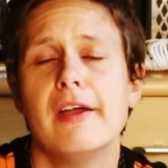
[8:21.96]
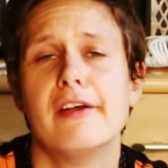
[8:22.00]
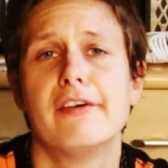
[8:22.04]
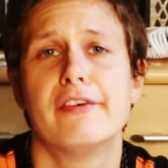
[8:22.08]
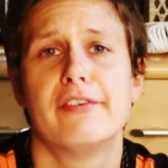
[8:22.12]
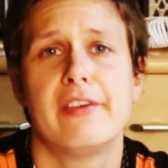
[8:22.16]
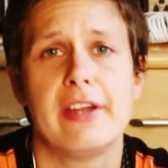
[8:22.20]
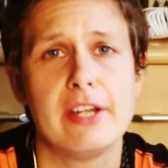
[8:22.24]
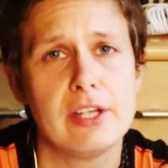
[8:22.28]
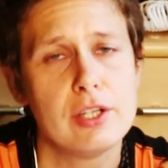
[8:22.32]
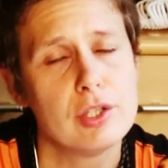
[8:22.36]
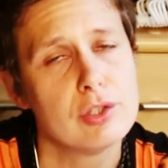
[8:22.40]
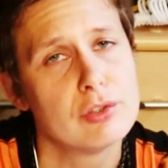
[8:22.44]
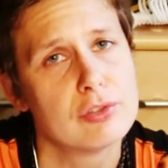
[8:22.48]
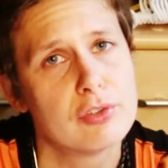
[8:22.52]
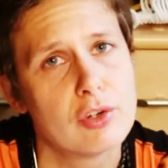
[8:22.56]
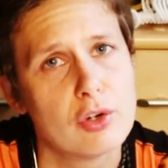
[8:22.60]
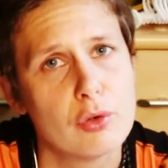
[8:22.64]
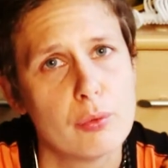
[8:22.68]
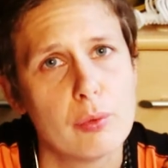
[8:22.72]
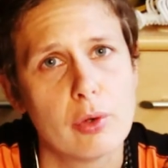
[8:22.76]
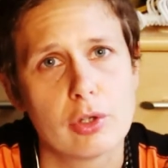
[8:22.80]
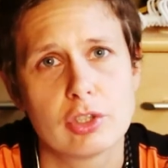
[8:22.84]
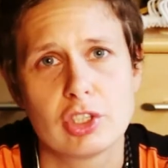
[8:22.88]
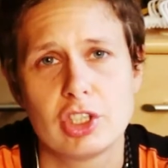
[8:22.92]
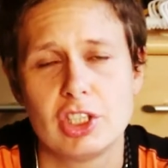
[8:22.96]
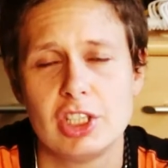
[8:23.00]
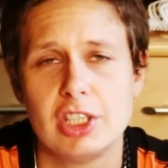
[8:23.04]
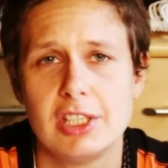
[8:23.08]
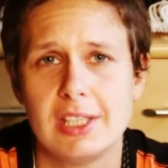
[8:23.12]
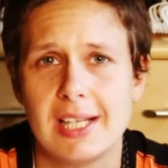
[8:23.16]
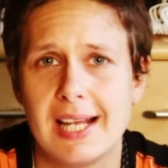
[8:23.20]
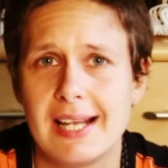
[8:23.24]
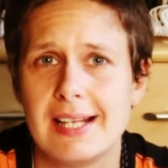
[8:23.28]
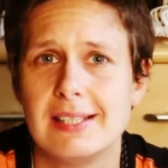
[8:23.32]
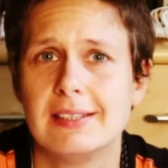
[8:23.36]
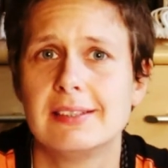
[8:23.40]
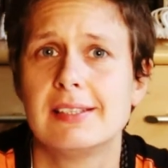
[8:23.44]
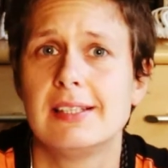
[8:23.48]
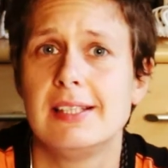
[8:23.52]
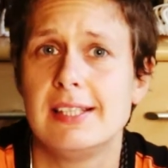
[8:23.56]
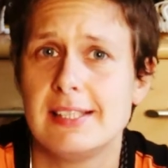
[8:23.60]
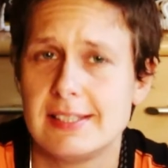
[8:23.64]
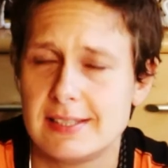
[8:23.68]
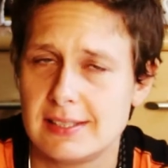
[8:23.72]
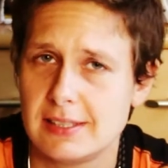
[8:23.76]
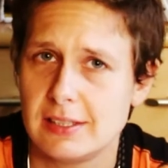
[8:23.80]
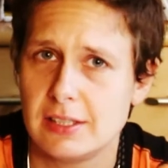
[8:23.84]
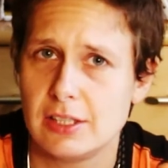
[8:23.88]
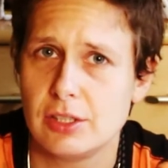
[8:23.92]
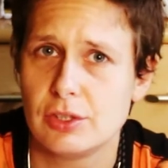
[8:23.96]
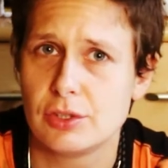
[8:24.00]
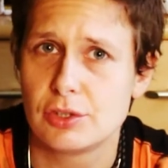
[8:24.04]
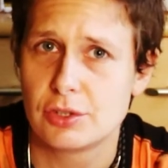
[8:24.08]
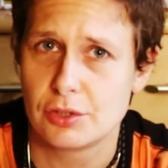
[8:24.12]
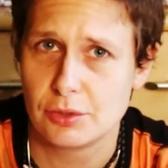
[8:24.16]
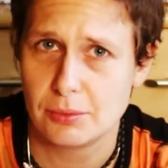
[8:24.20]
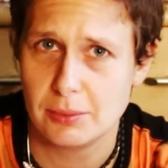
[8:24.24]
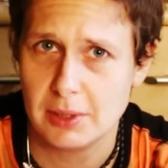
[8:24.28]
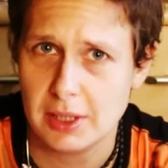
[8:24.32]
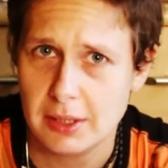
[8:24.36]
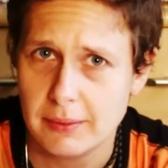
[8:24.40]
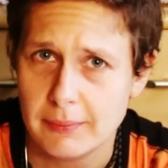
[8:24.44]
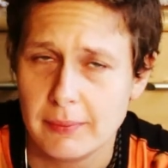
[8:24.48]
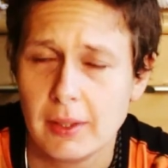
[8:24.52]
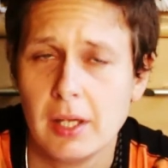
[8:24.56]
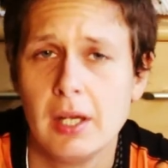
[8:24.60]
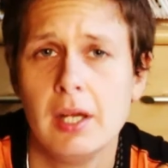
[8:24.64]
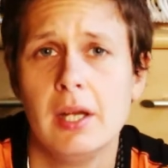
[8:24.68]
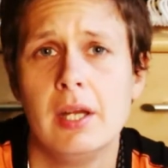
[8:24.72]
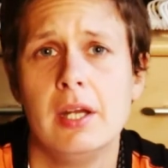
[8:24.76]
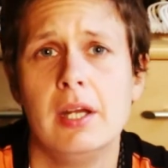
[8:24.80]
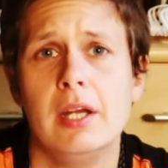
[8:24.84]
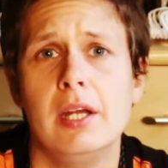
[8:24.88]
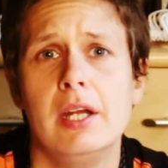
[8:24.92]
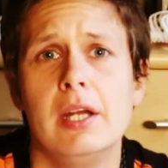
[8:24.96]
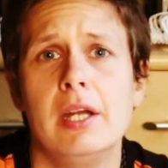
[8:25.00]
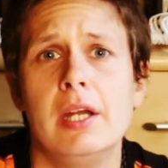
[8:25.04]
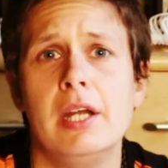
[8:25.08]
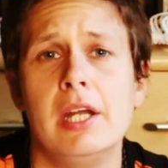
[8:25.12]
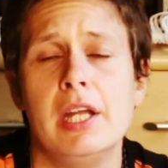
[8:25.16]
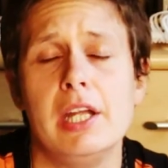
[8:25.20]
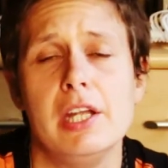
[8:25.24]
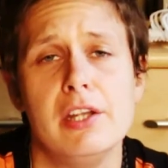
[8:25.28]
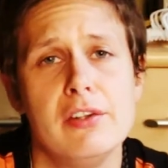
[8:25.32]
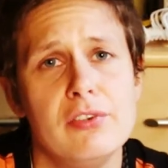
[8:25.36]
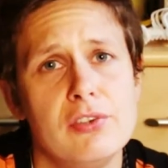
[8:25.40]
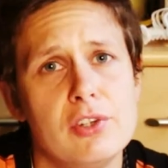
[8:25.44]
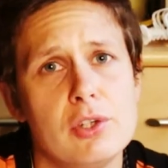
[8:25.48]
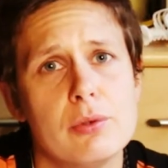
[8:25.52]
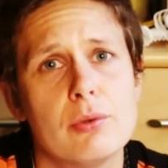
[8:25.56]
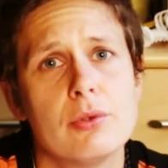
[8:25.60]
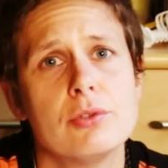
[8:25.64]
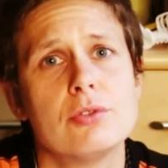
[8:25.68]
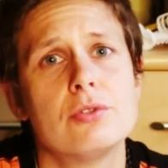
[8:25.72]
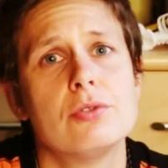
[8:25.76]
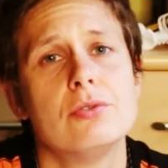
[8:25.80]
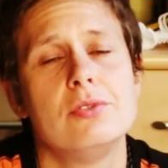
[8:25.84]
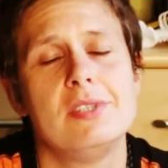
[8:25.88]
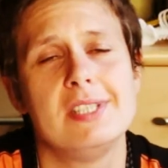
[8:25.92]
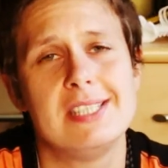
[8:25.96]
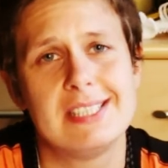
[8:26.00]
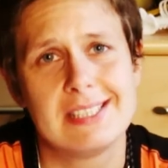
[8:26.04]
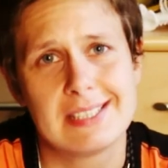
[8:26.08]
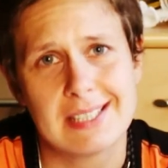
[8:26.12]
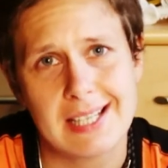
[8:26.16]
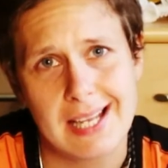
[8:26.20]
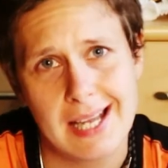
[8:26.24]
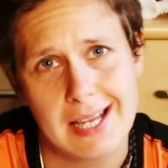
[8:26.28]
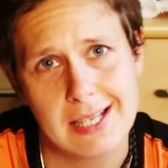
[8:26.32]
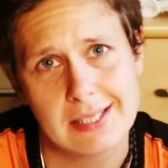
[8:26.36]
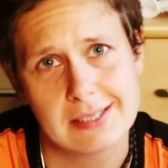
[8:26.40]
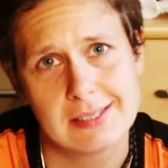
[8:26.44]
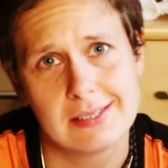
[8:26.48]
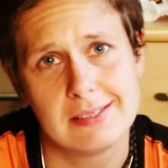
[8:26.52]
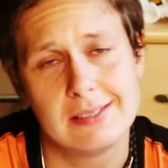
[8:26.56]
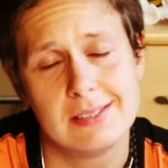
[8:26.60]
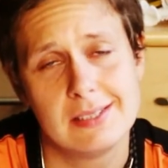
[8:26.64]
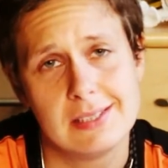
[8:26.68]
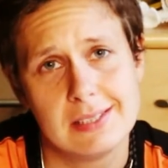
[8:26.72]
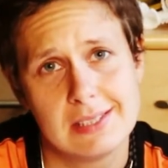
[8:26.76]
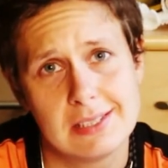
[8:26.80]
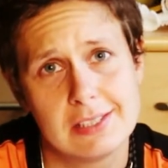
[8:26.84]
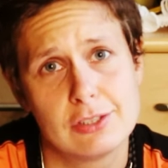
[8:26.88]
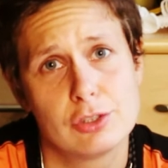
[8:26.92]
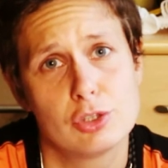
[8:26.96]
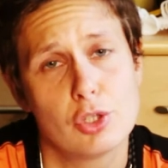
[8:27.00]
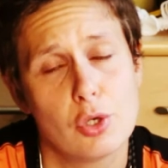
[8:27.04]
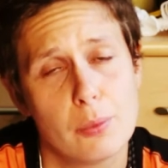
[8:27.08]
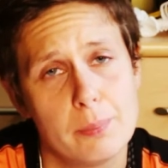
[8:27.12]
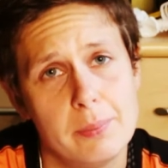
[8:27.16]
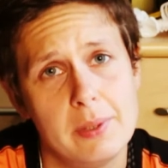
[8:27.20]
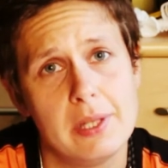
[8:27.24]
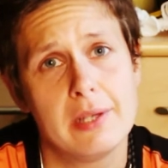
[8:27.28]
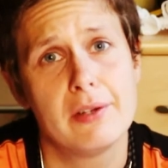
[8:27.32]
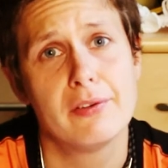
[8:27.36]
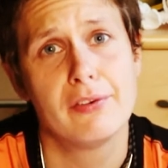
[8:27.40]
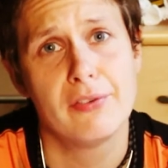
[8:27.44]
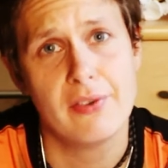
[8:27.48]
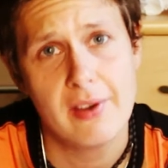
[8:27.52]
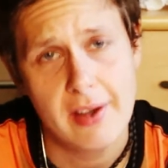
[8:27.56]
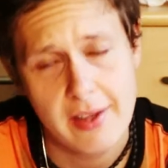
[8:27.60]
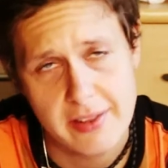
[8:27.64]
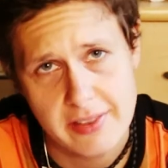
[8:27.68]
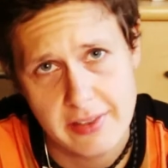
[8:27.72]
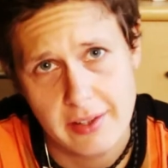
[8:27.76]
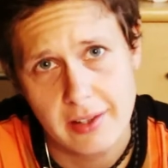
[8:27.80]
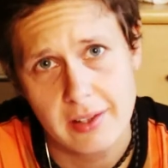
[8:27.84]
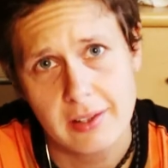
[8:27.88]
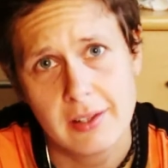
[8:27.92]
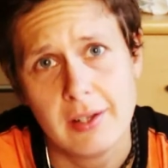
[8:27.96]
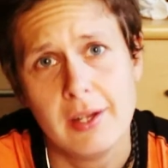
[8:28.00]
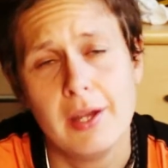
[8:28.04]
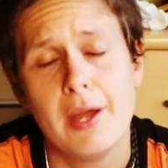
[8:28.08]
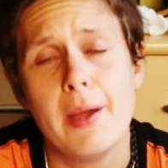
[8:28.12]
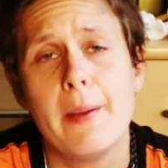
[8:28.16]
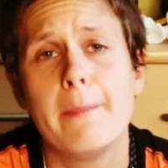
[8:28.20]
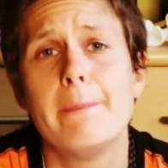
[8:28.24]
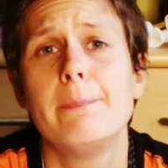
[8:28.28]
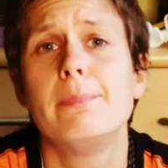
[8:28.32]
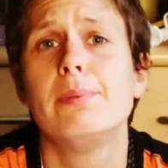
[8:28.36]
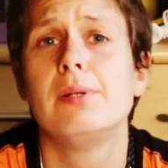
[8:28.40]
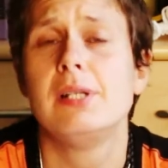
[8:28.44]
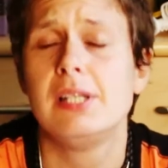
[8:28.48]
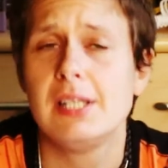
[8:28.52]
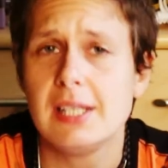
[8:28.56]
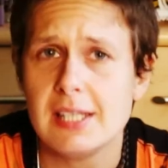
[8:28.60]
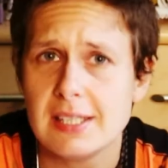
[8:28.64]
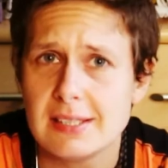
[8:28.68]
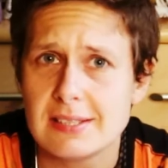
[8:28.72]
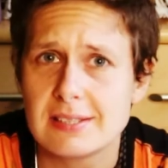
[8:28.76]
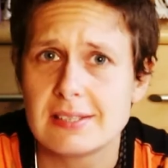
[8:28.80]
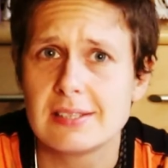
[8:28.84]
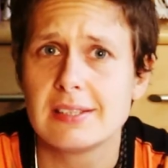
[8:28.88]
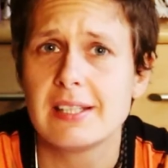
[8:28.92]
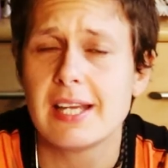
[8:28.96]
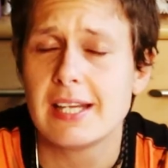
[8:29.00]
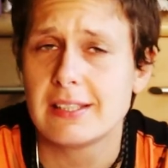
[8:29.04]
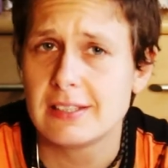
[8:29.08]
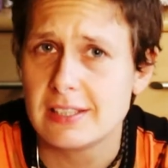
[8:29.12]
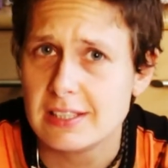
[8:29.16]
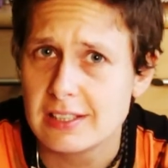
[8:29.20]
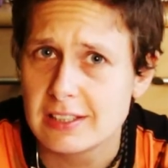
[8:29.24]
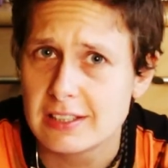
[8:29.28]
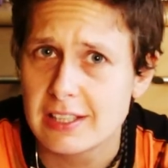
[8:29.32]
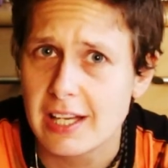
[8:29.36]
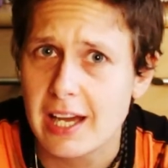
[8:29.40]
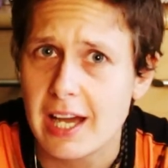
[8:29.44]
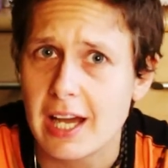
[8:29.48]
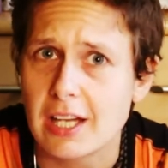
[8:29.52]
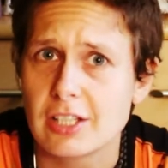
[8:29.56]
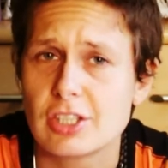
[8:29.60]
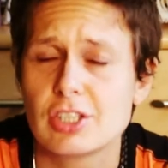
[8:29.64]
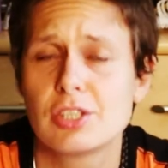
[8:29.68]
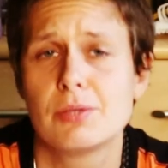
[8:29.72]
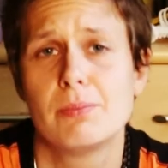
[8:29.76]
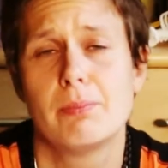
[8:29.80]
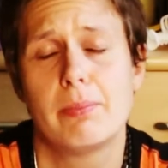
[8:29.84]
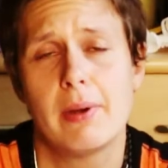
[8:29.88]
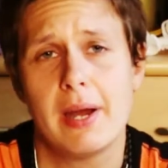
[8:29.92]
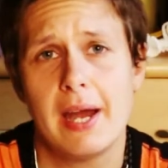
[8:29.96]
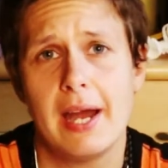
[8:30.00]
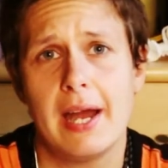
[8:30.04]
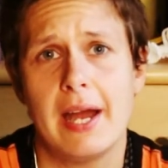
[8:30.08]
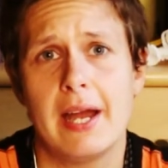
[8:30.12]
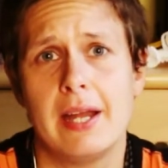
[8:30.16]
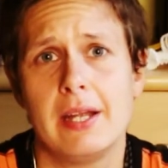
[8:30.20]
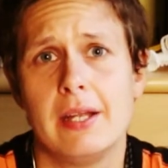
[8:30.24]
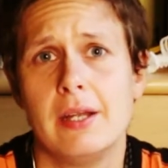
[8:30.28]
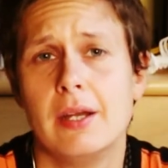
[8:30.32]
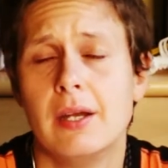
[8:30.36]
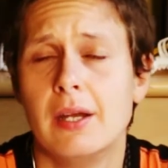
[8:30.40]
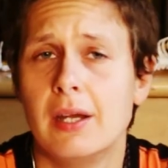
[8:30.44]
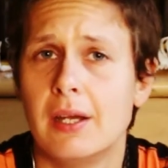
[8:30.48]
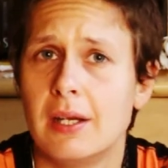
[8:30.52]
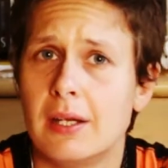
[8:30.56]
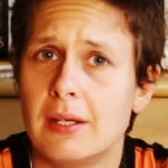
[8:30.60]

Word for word: Thank you for watching and listening to me. If you want to discuss this topic further, please get in touch by